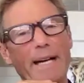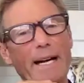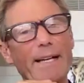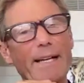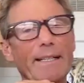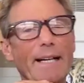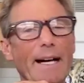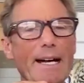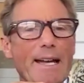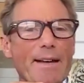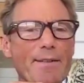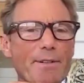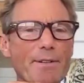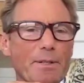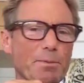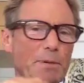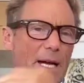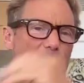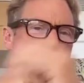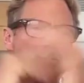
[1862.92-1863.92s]
I
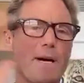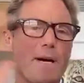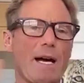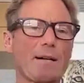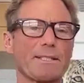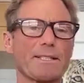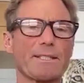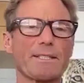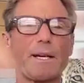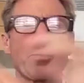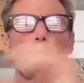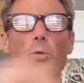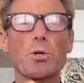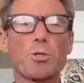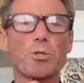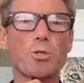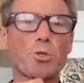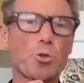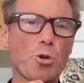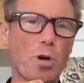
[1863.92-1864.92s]
have a
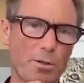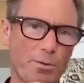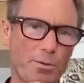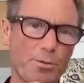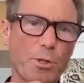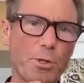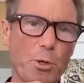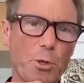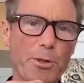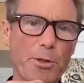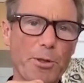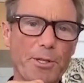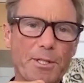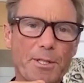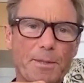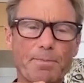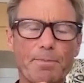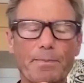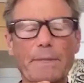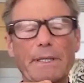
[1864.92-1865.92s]
somewhat strong view on
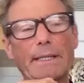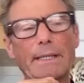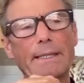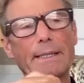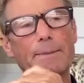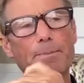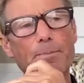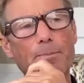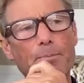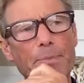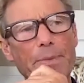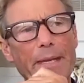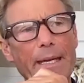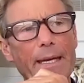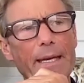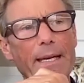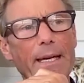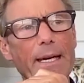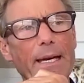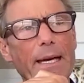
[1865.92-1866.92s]
this. And,
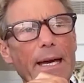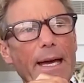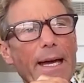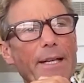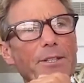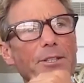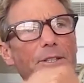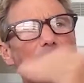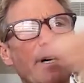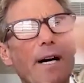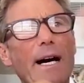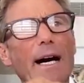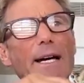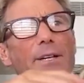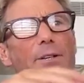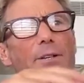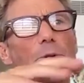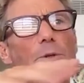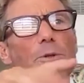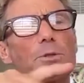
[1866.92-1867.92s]
I
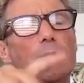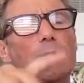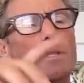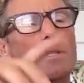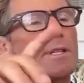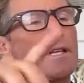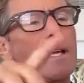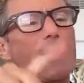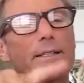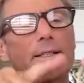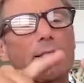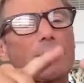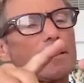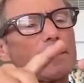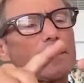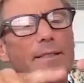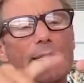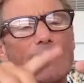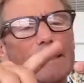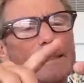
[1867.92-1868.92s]
use that
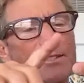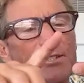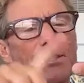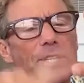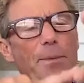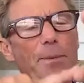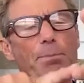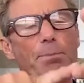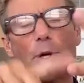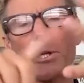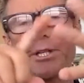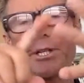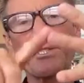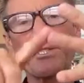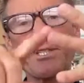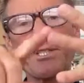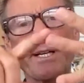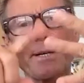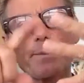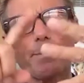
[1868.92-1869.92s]
little thing, check body,
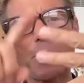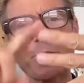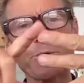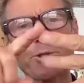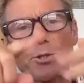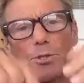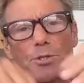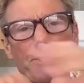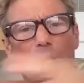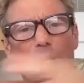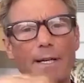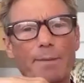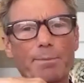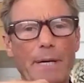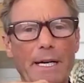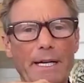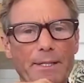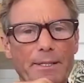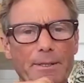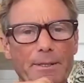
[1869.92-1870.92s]
check emotion, check
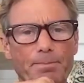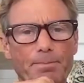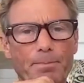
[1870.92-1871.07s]
mind.